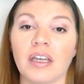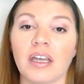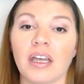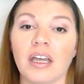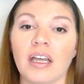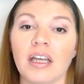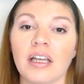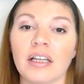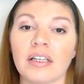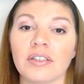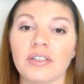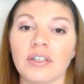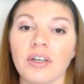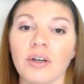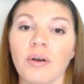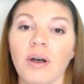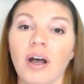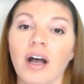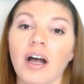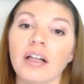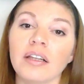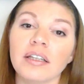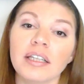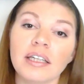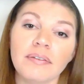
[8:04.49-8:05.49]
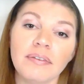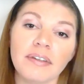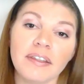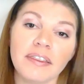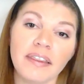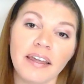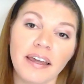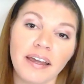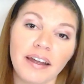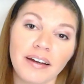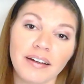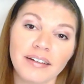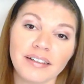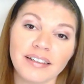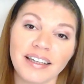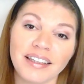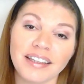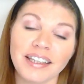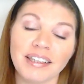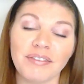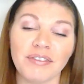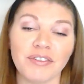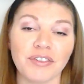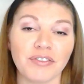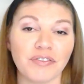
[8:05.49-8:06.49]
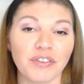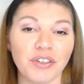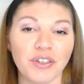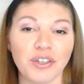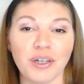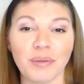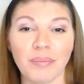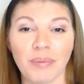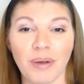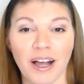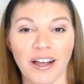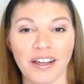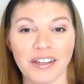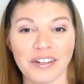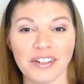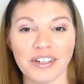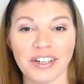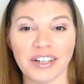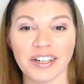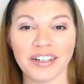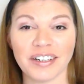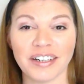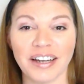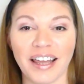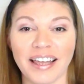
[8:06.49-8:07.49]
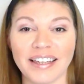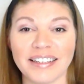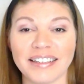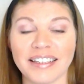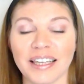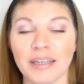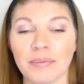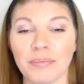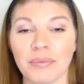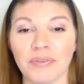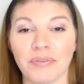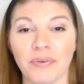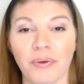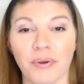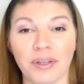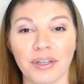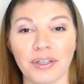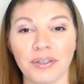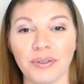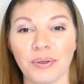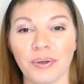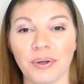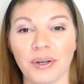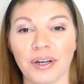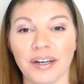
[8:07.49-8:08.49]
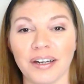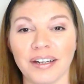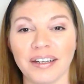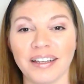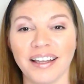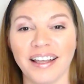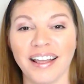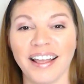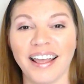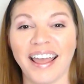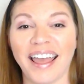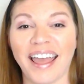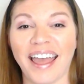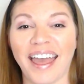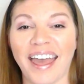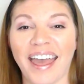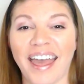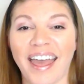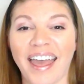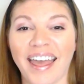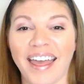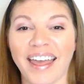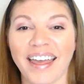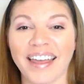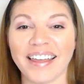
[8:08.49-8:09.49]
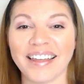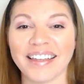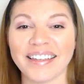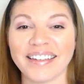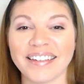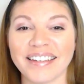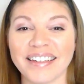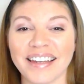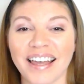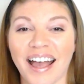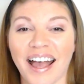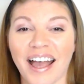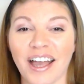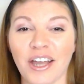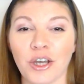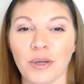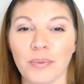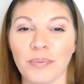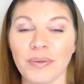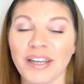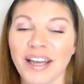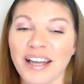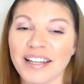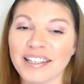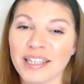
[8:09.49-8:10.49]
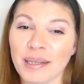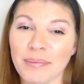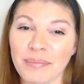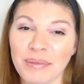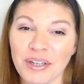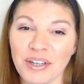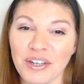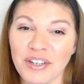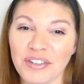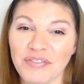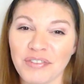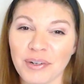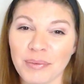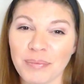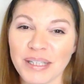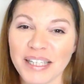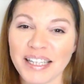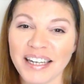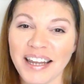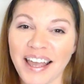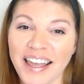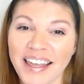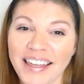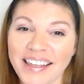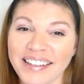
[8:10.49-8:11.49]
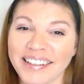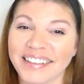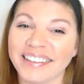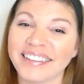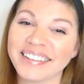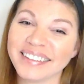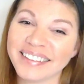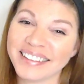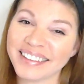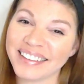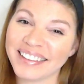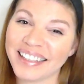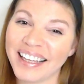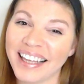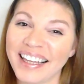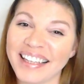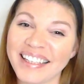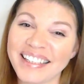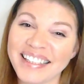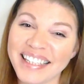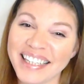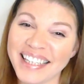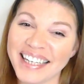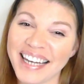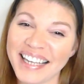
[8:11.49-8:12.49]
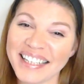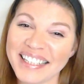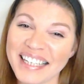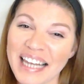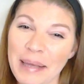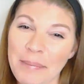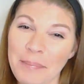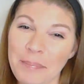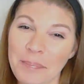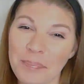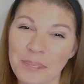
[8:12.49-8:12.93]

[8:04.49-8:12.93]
So I'll leave it there and leave it for you to ponder and take before the Lord. And I hope you got something good from today. See you next time.